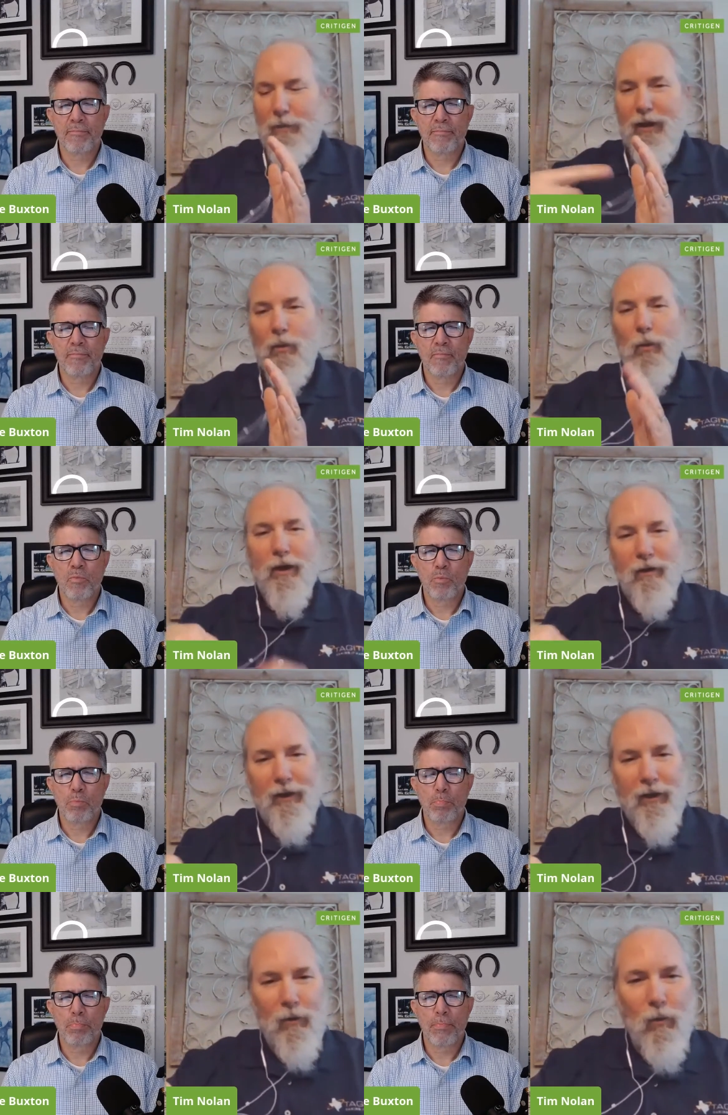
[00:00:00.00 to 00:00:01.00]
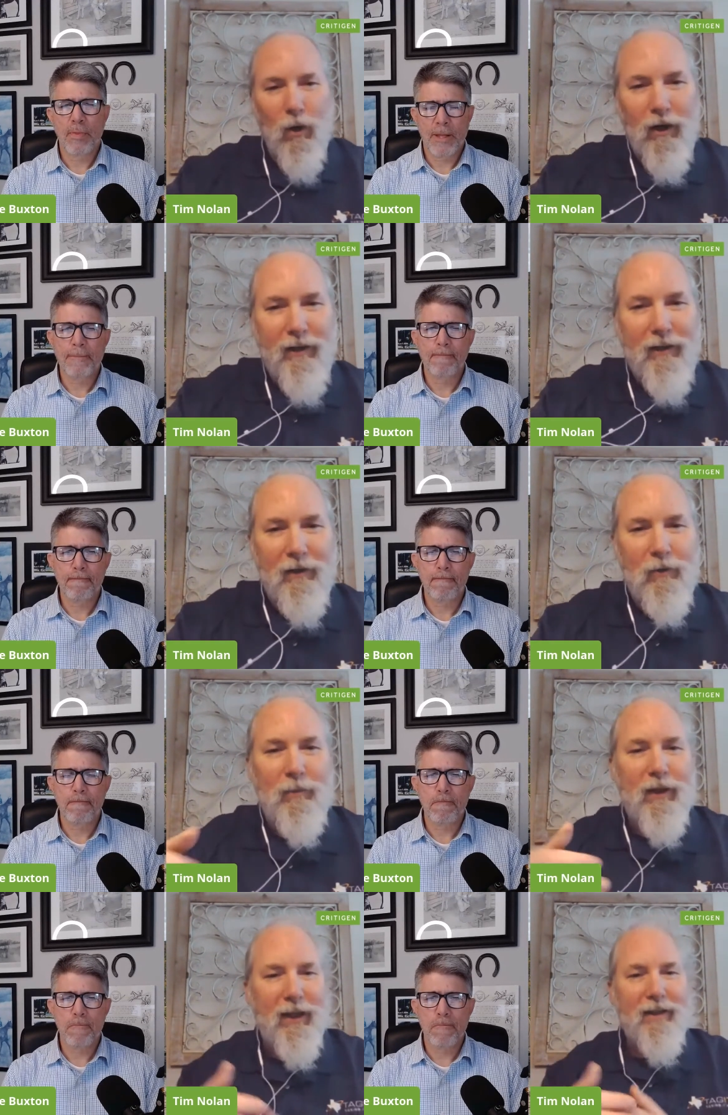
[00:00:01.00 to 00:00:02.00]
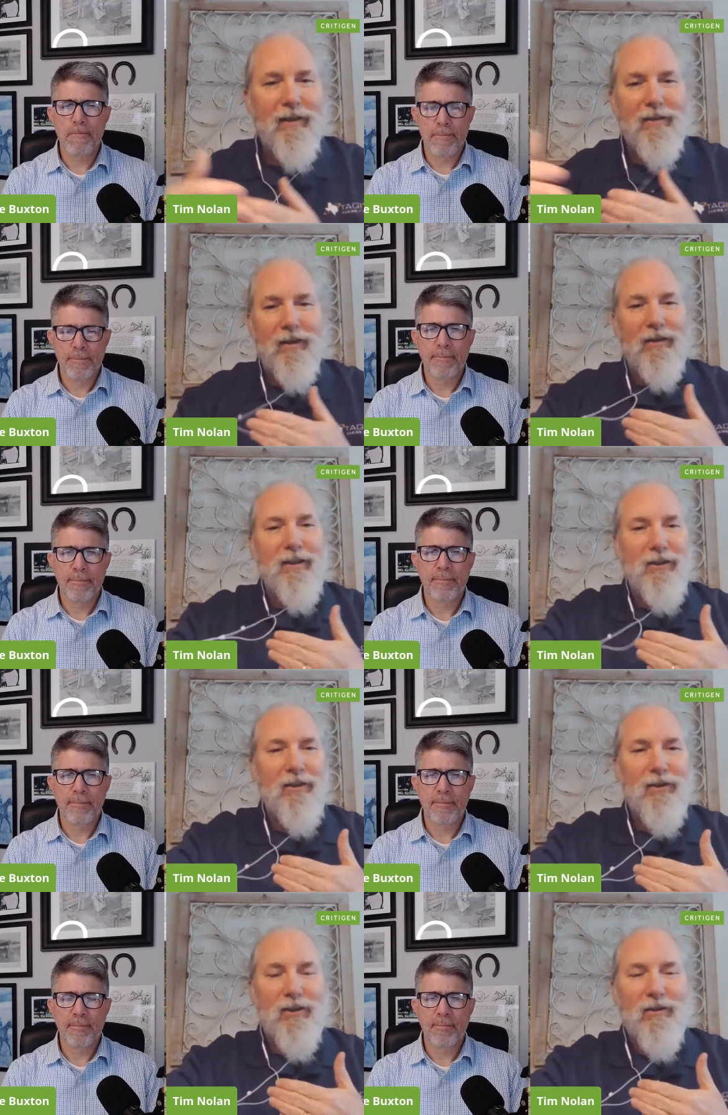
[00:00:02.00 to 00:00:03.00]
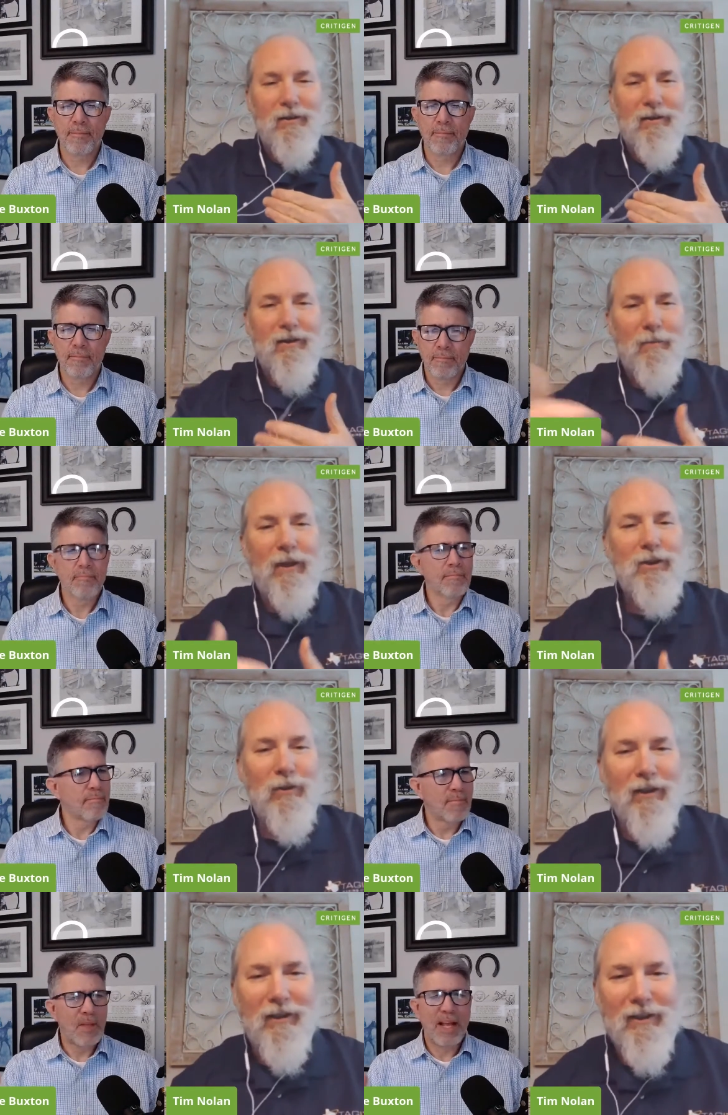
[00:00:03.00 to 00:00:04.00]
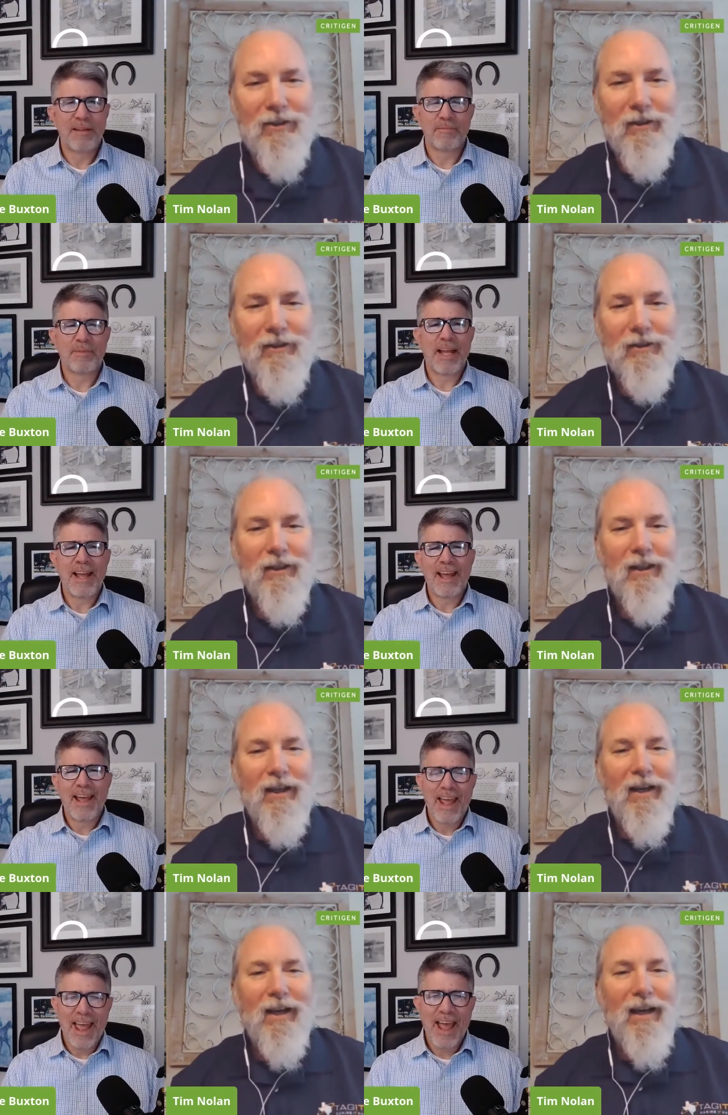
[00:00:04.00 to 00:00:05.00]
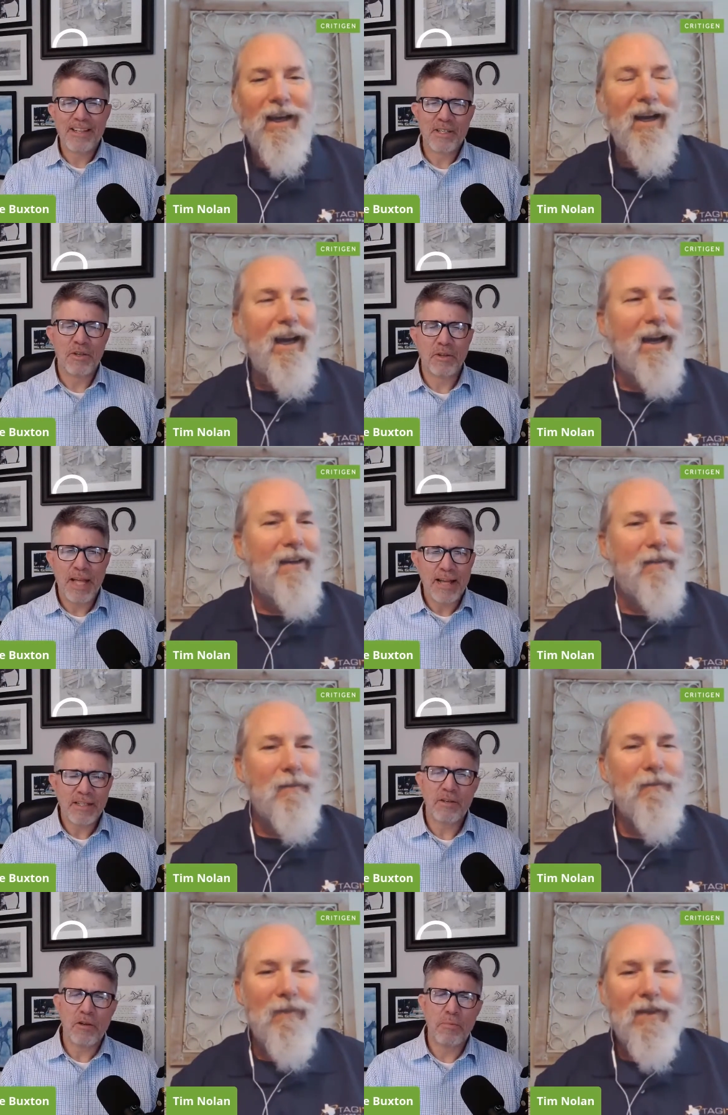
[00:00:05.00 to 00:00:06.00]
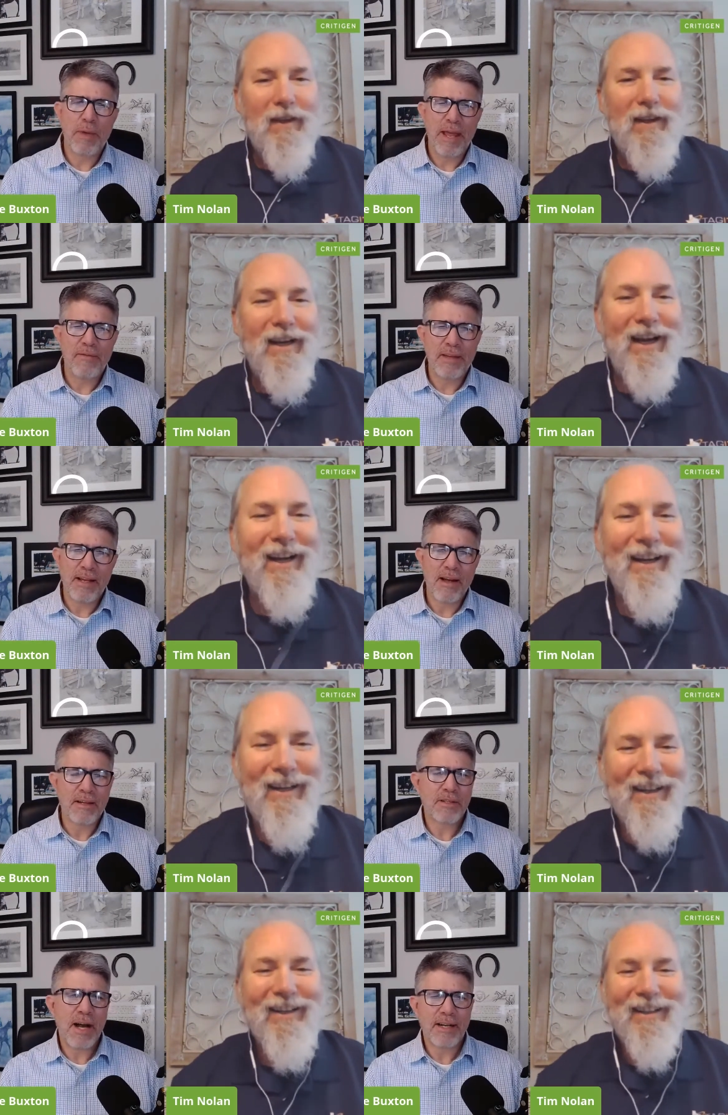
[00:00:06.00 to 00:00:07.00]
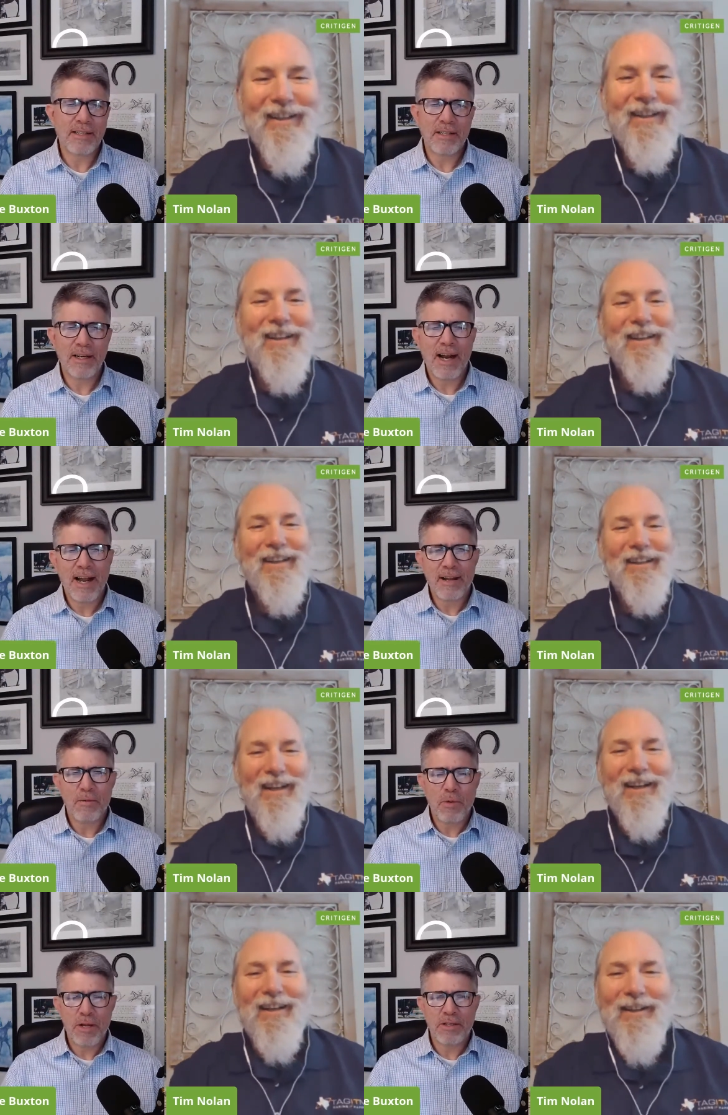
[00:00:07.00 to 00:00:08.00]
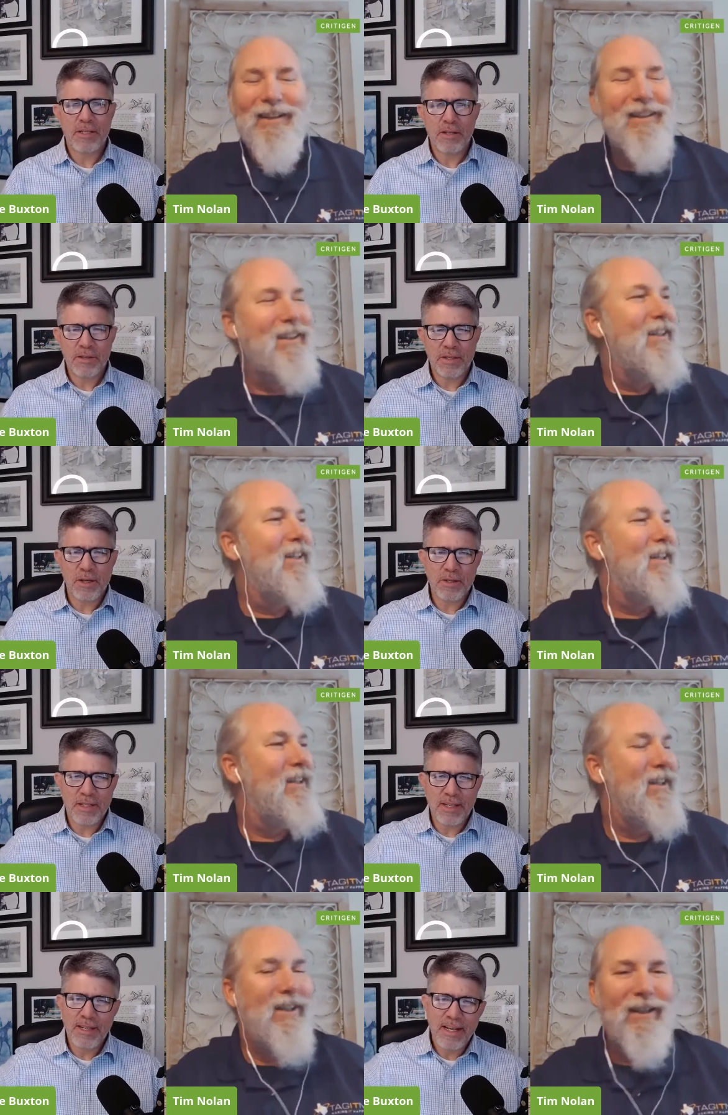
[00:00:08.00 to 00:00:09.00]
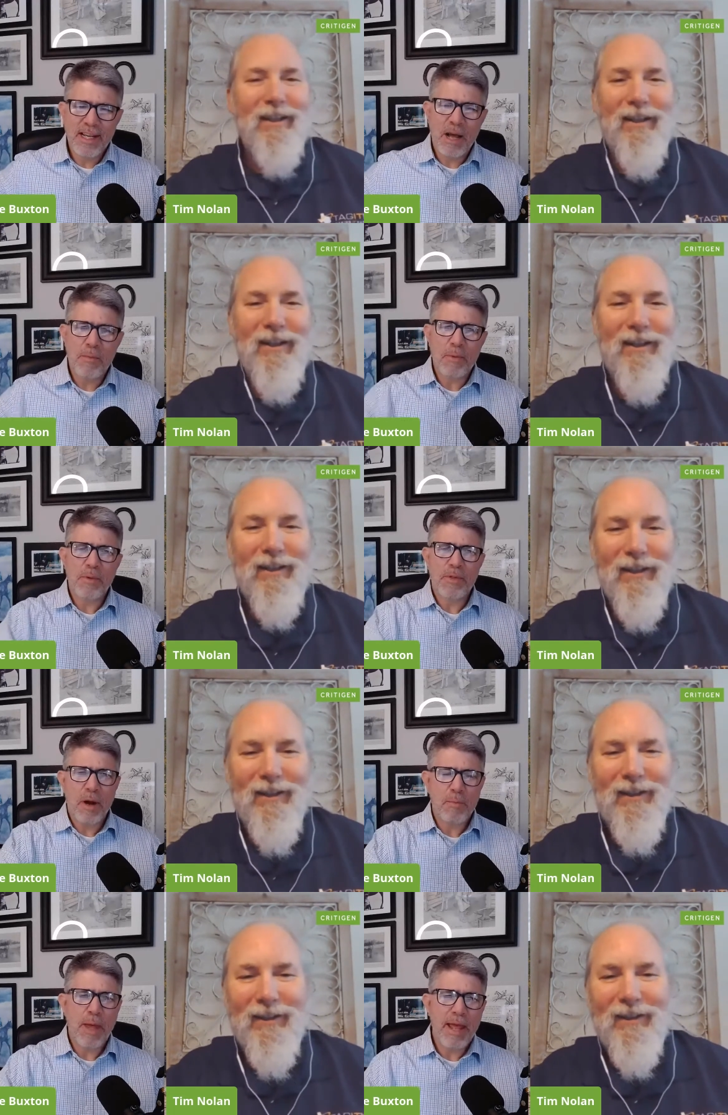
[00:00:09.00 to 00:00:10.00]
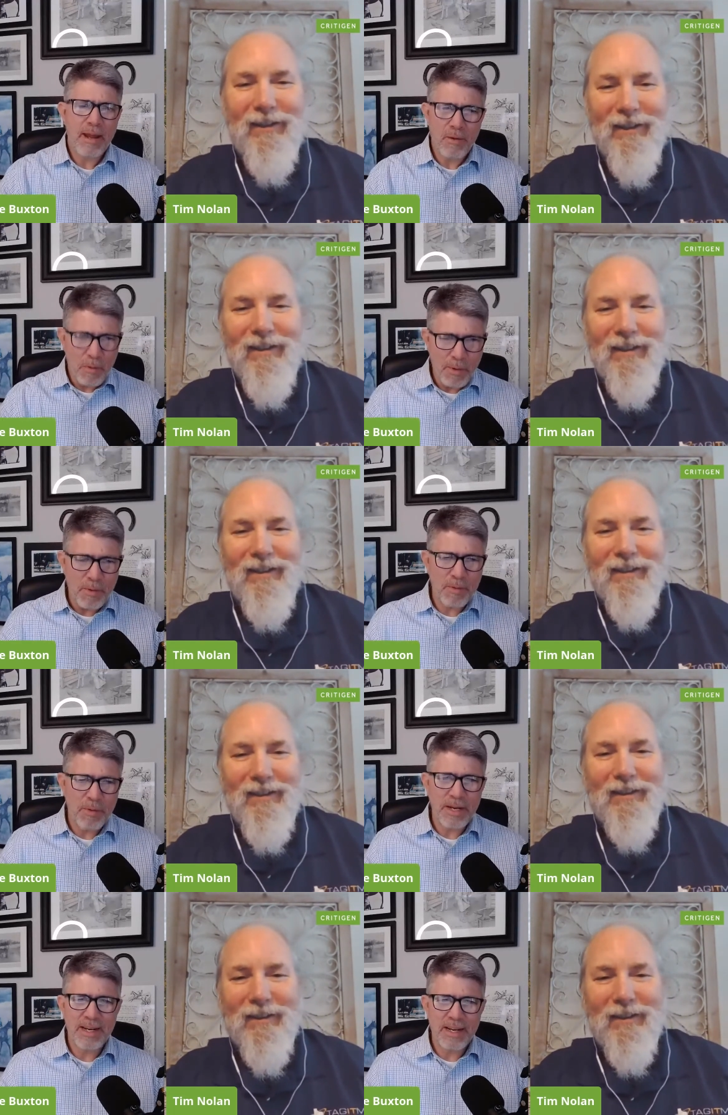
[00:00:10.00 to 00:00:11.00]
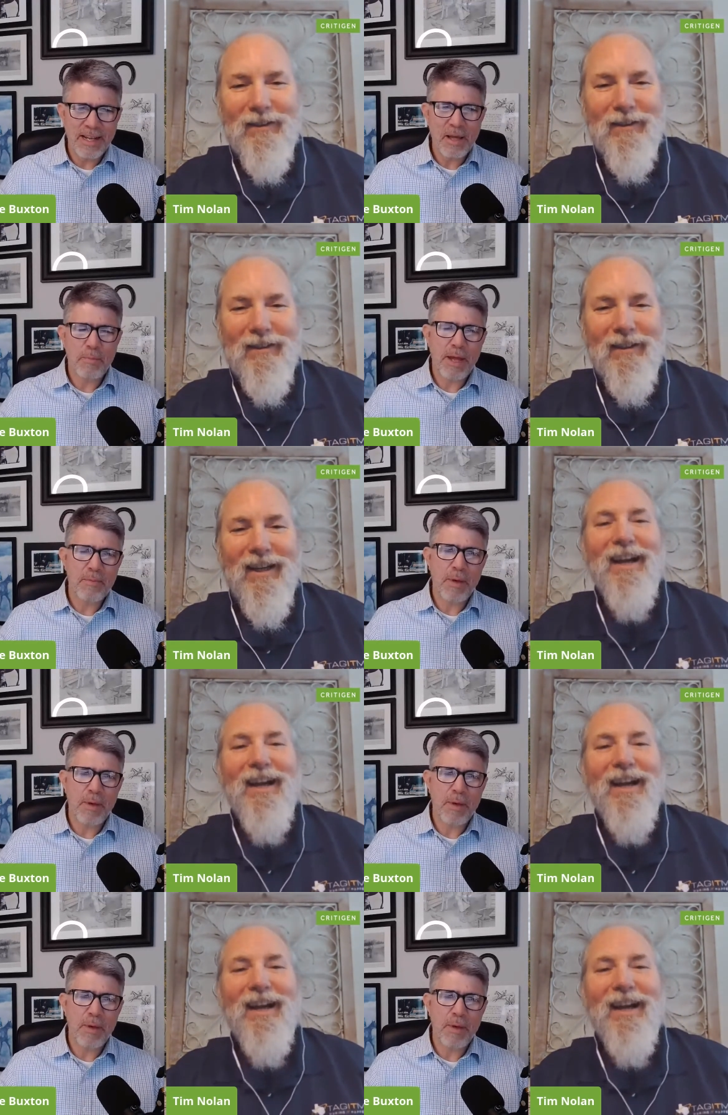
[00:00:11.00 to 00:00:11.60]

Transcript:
Speaker 1: like a big wheel that you would walk. It would be like a, a distance measuring the distance. As an old
Speaker 2: as an old paving contractor, I yeah. we used to use those to come up with our pay when we want we needed to get